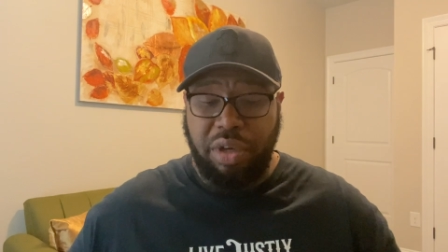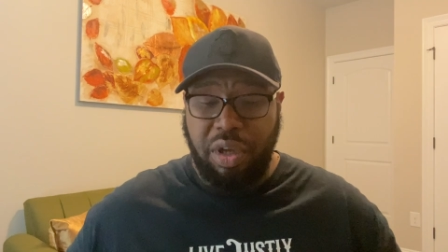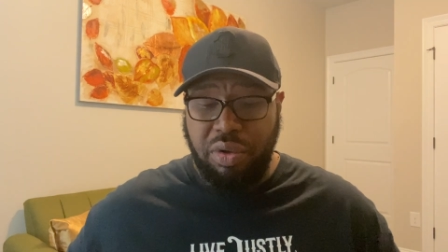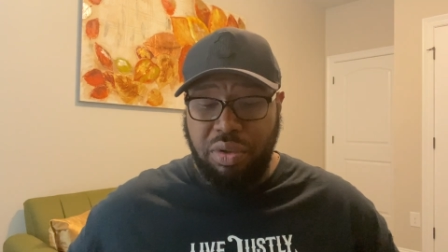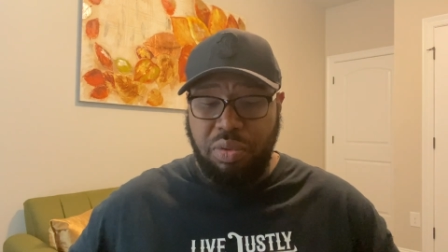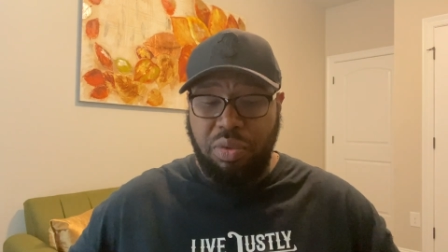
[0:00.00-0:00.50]

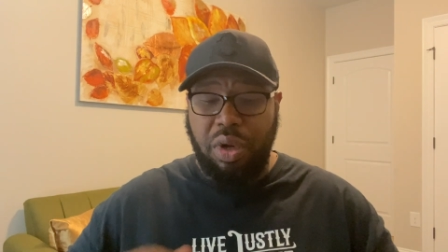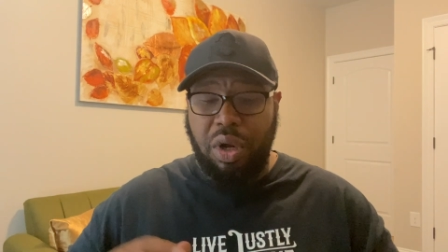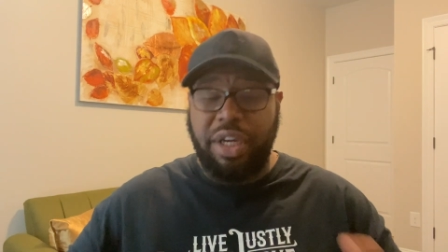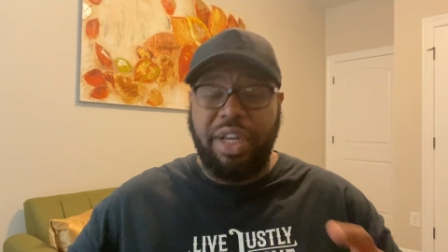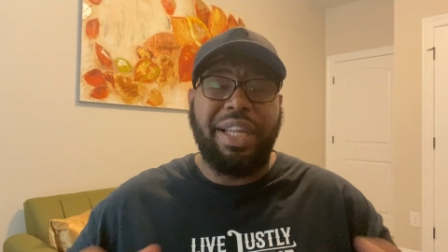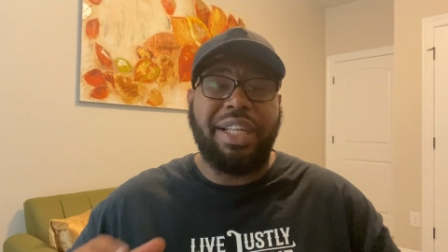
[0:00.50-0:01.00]
those who
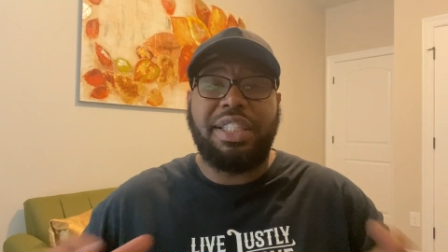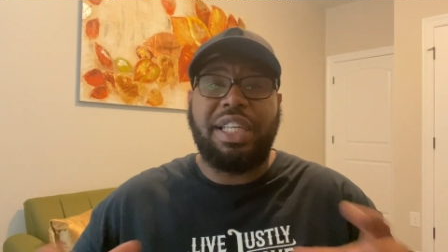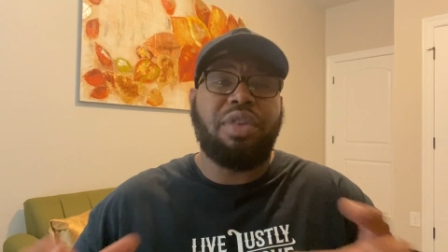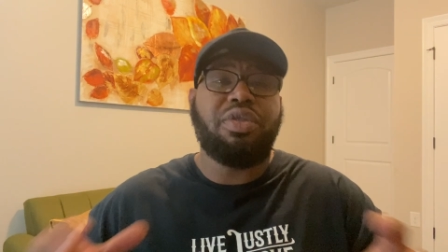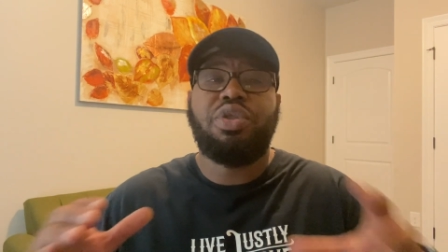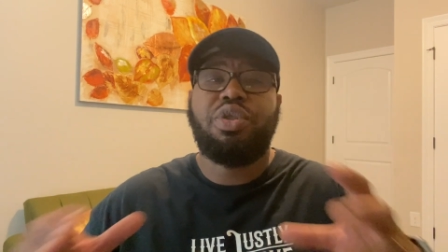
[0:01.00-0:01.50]
are getting
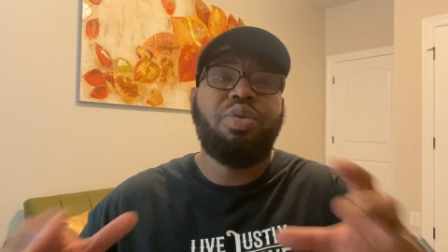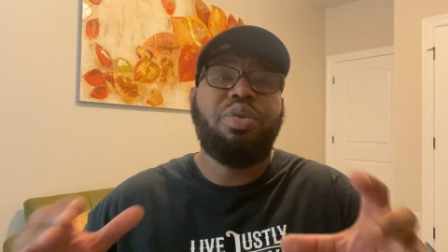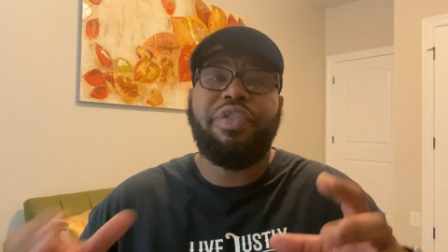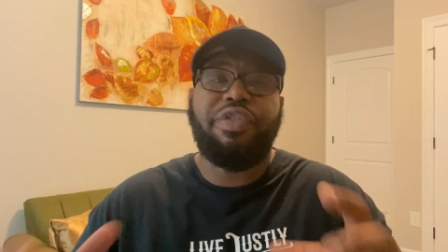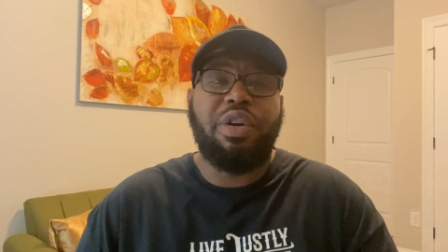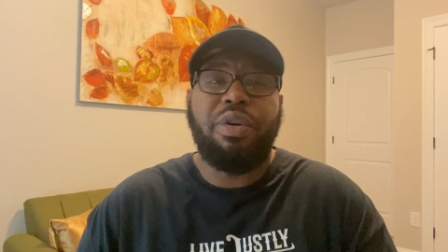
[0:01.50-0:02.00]
tossed to
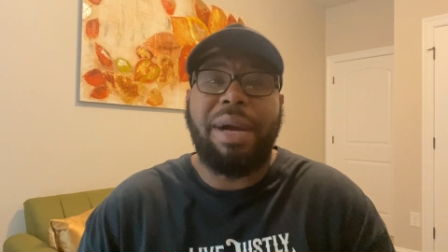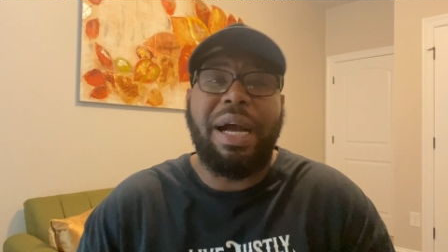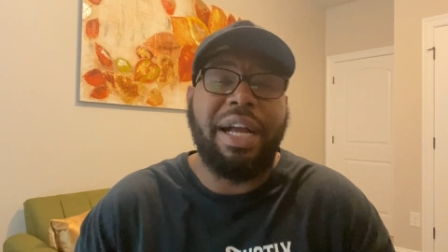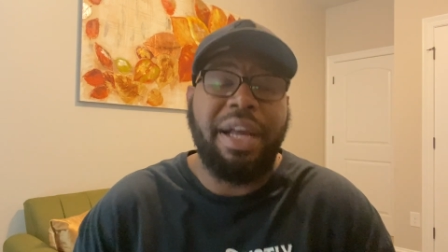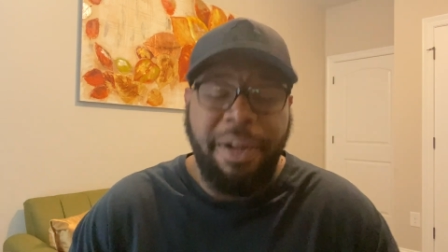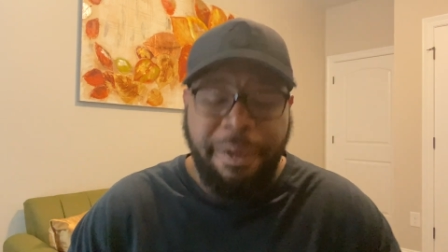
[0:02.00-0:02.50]
and fro by
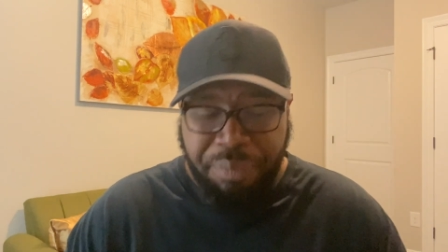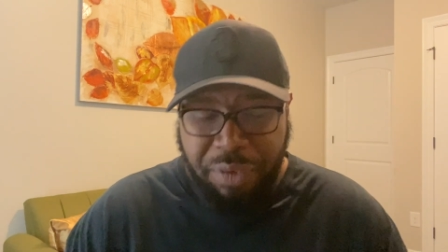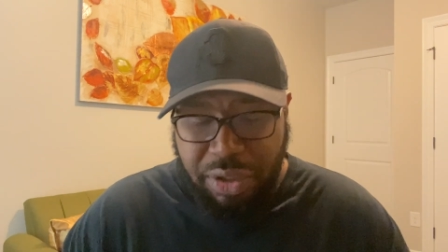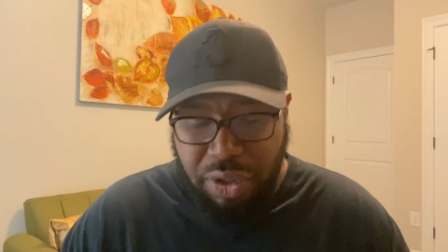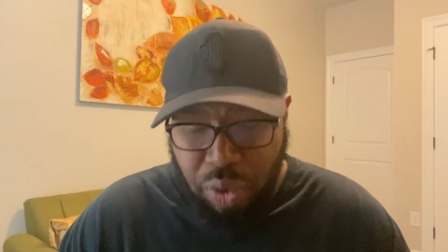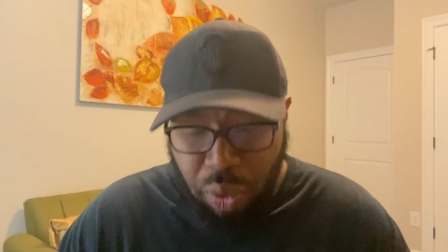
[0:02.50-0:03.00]

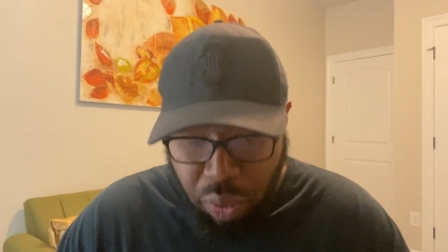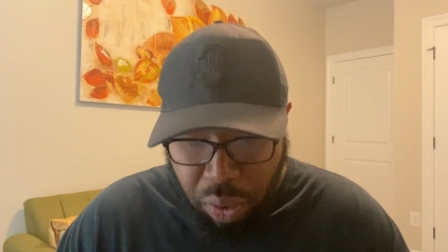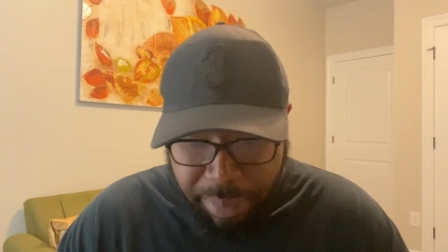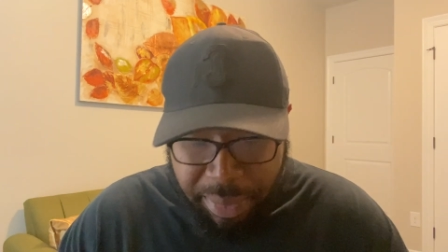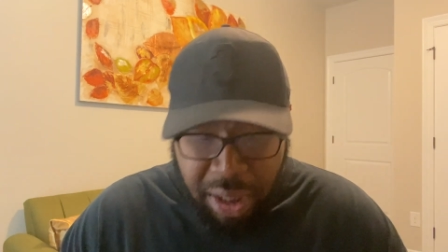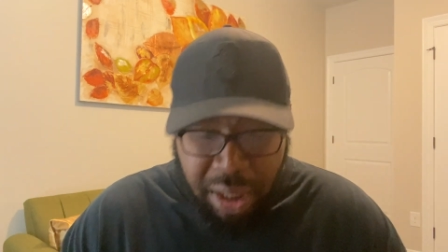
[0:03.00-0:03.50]
a storm.